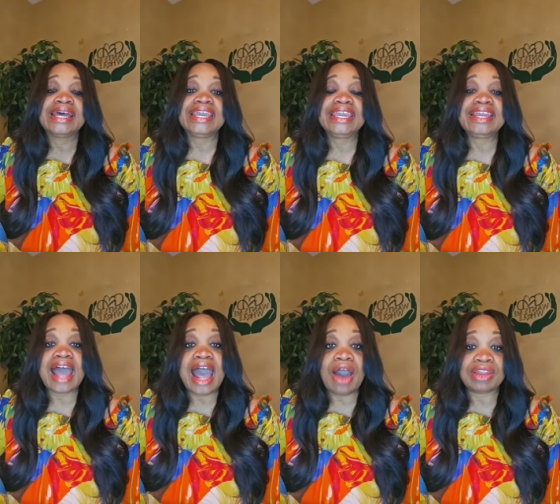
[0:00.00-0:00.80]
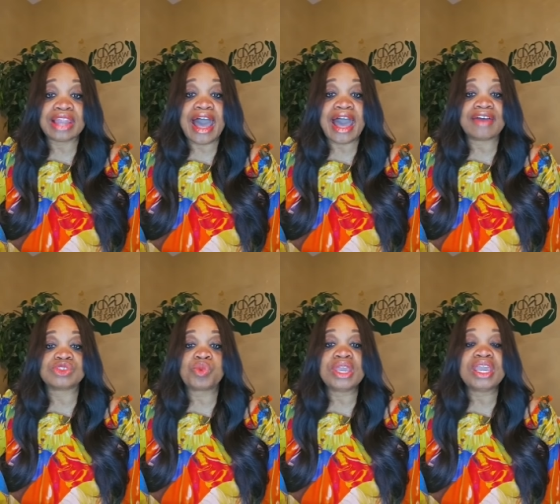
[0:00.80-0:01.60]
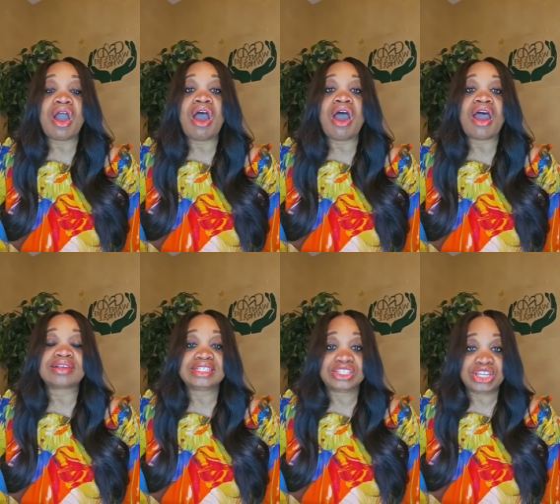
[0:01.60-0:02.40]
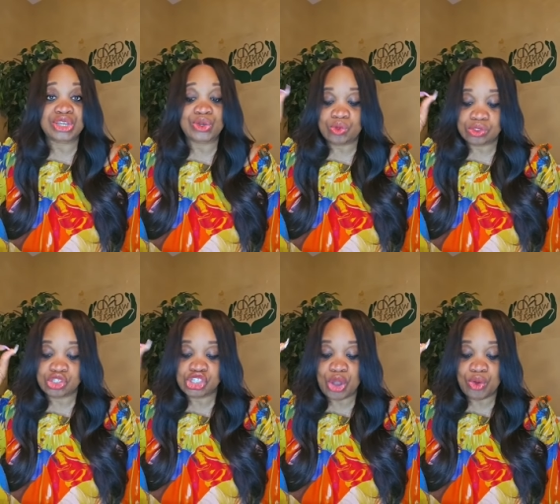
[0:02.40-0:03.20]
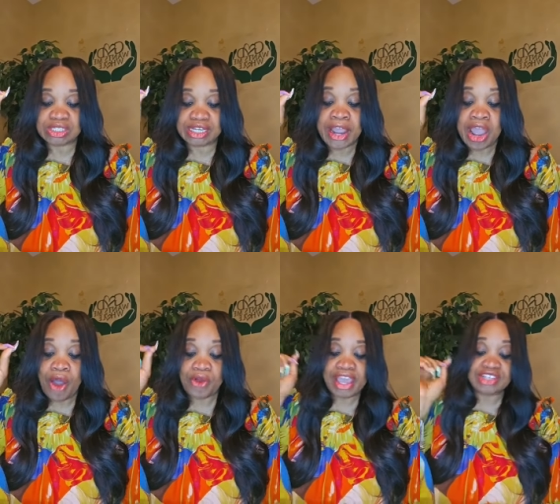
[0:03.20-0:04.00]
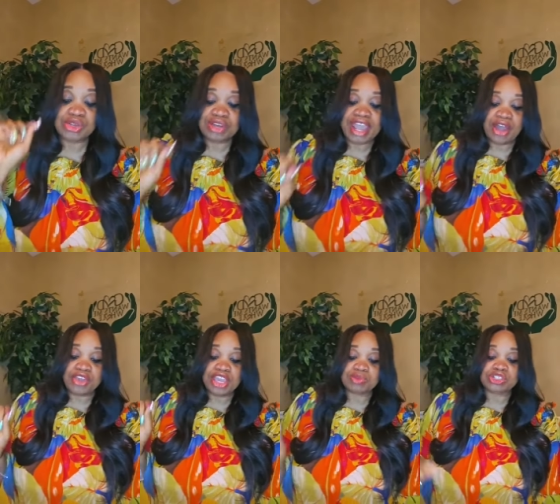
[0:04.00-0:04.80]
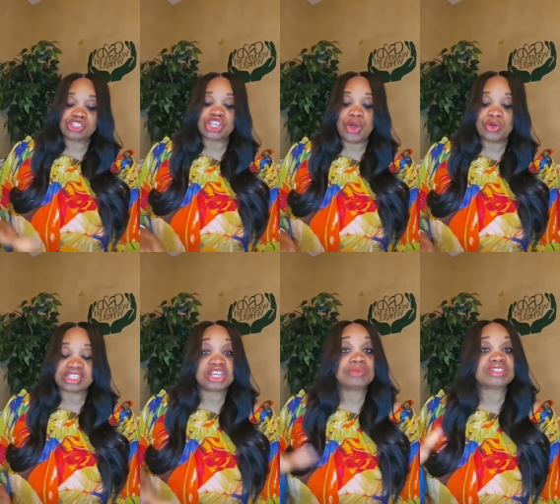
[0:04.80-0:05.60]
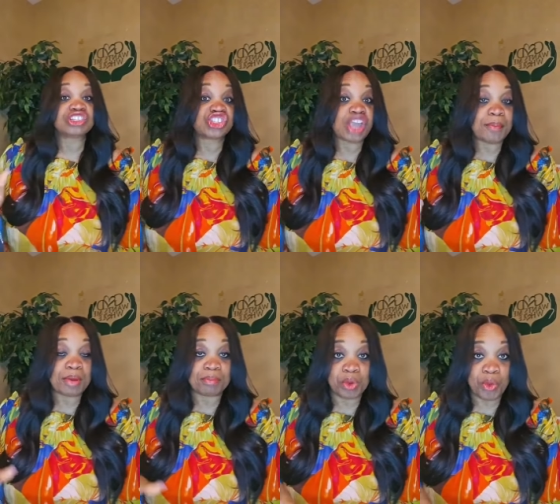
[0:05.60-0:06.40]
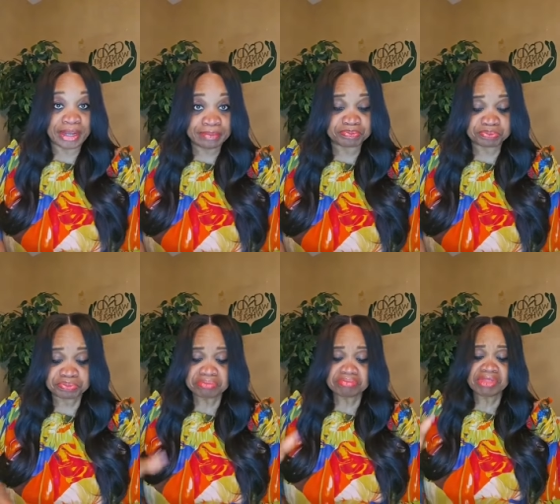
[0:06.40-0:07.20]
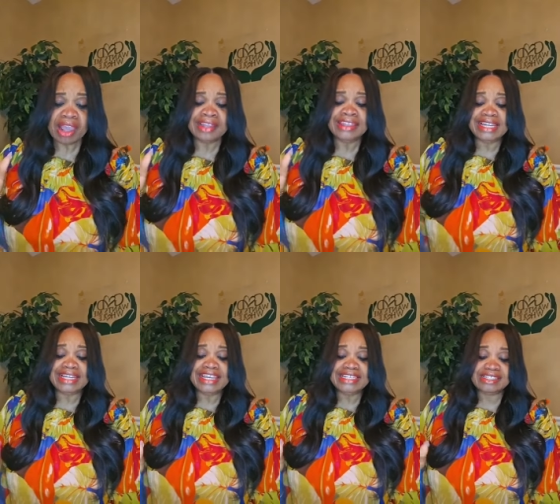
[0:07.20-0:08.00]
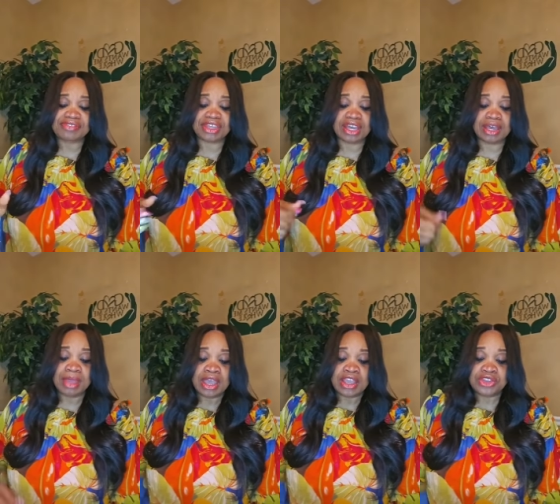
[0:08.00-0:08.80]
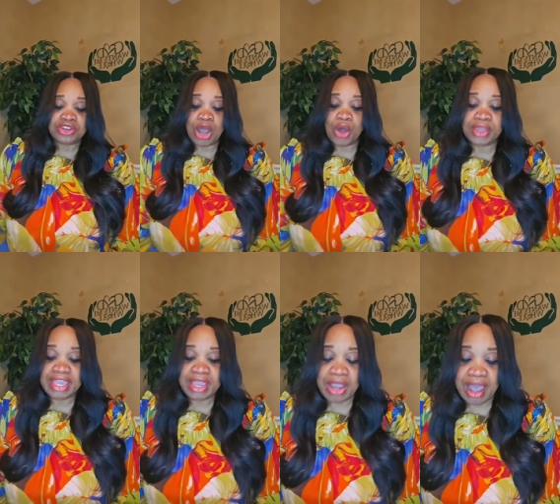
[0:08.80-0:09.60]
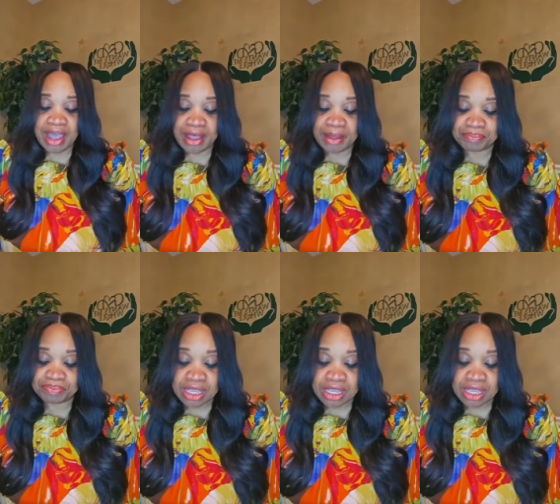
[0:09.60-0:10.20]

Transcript: in our lives, we are still chosen. Okay, so now he was chosen, he was a shepherd boy the least of them you know he um